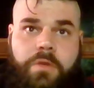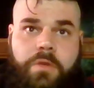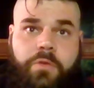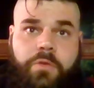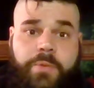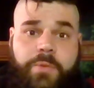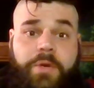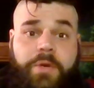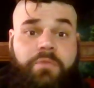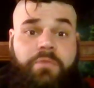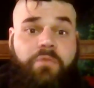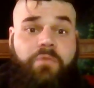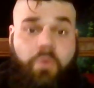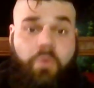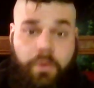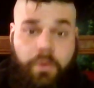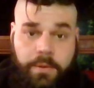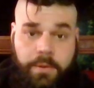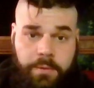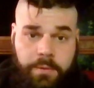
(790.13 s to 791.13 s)
3 or
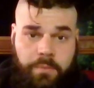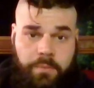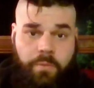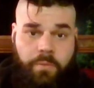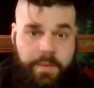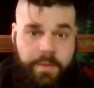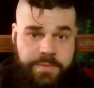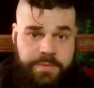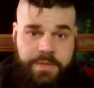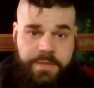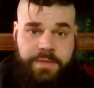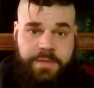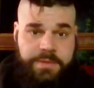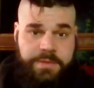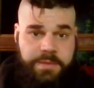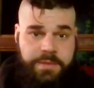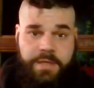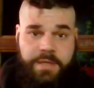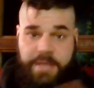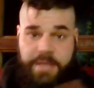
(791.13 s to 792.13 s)
4
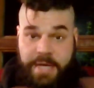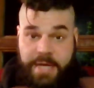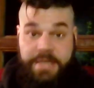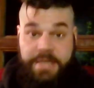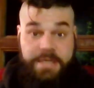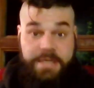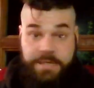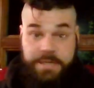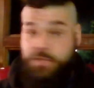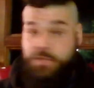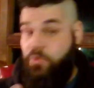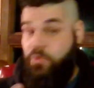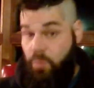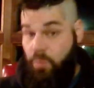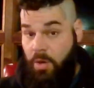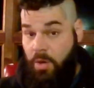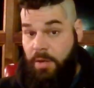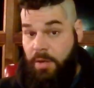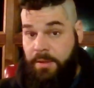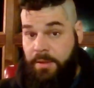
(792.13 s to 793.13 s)
websites in any niche you
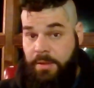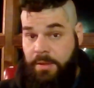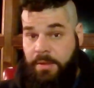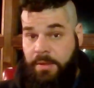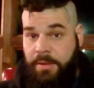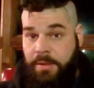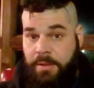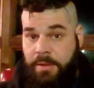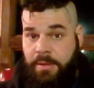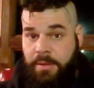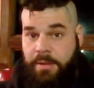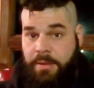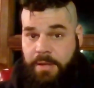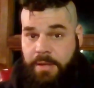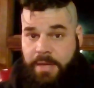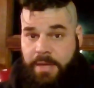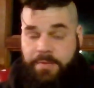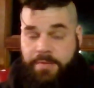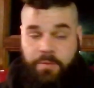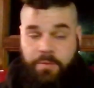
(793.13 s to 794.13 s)
want,
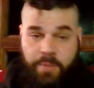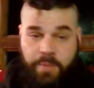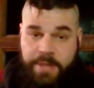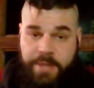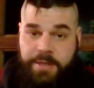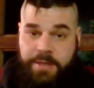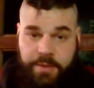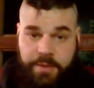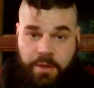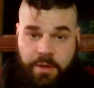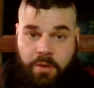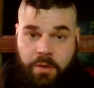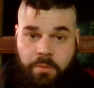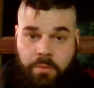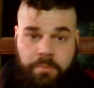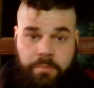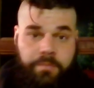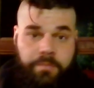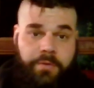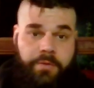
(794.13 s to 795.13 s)
and they're ready to go.
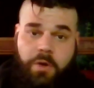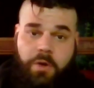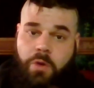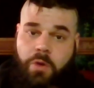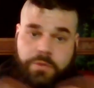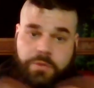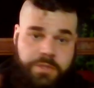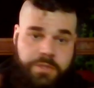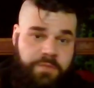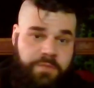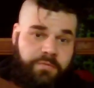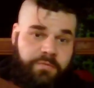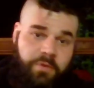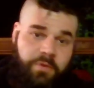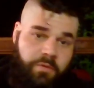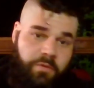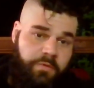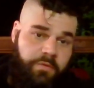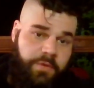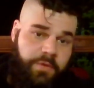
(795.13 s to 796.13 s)
They're hosted for
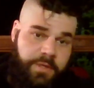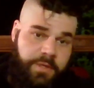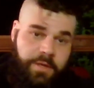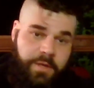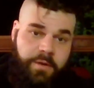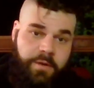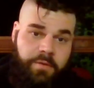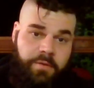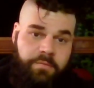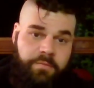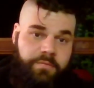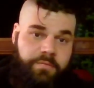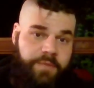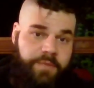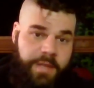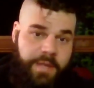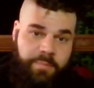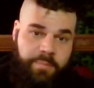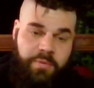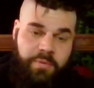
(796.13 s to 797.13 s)
over a year for
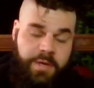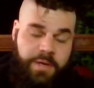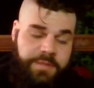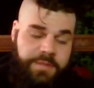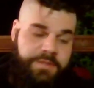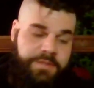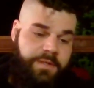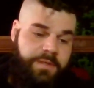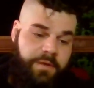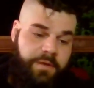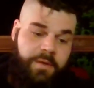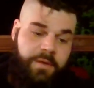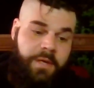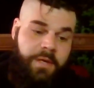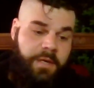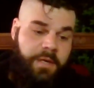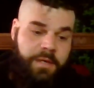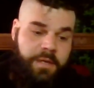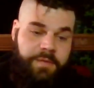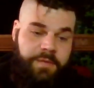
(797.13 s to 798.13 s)
that price. They're
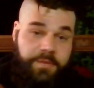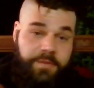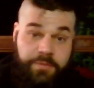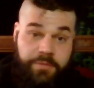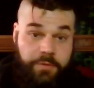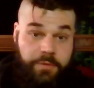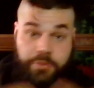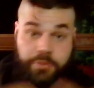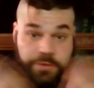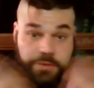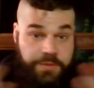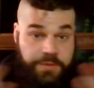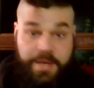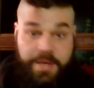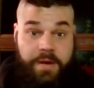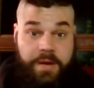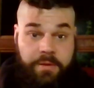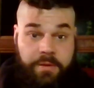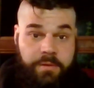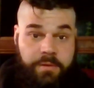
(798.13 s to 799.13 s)
just
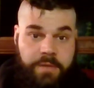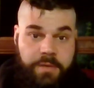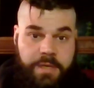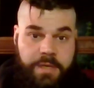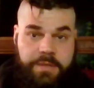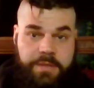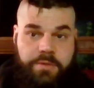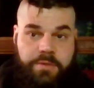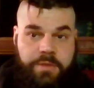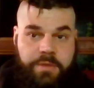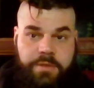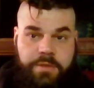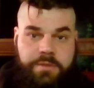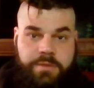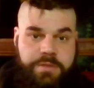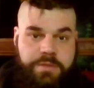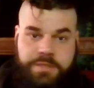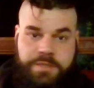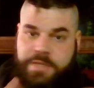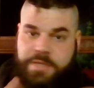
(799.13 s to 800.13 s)
there, and you can
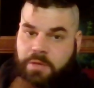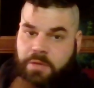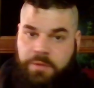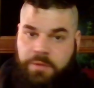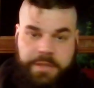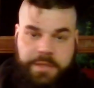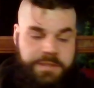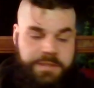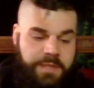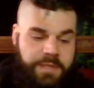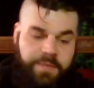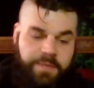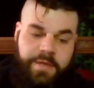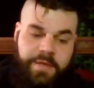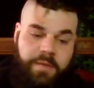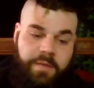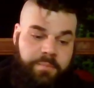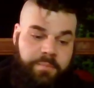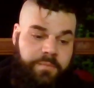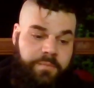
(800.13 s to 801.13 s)
sell links on
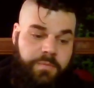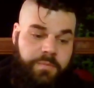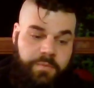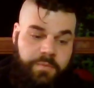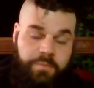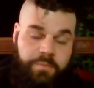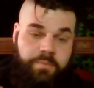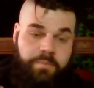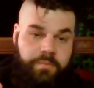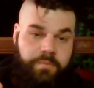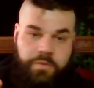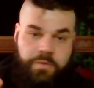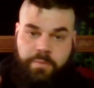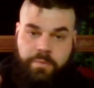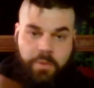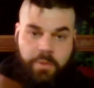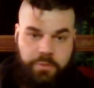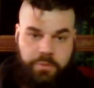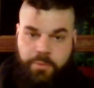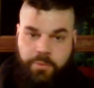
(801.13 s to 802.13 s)
them to
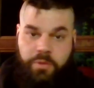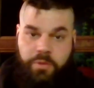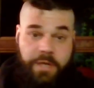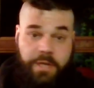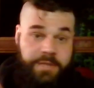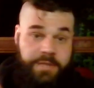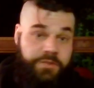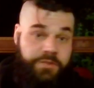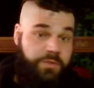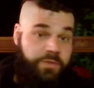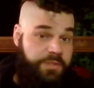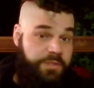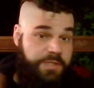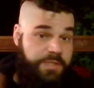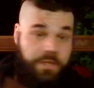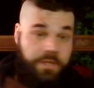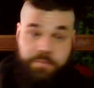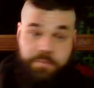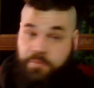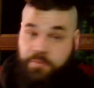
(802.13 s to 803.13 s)
multiple clients. You can
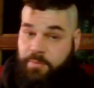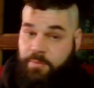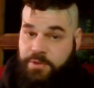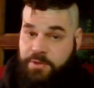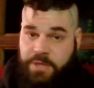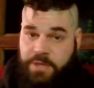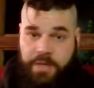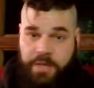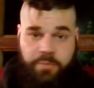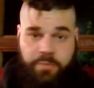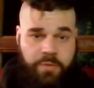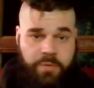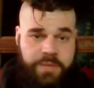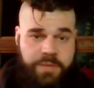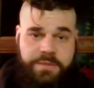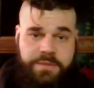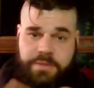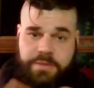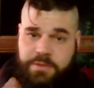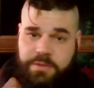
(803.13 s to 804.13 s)
sell them for much higher
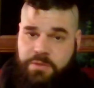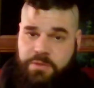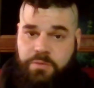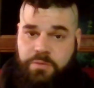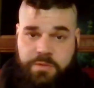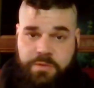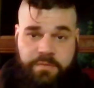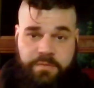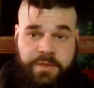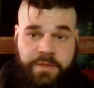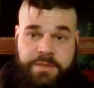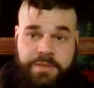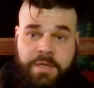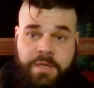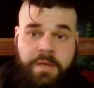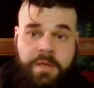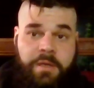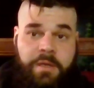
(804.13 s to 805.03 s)
prices, exclusive links.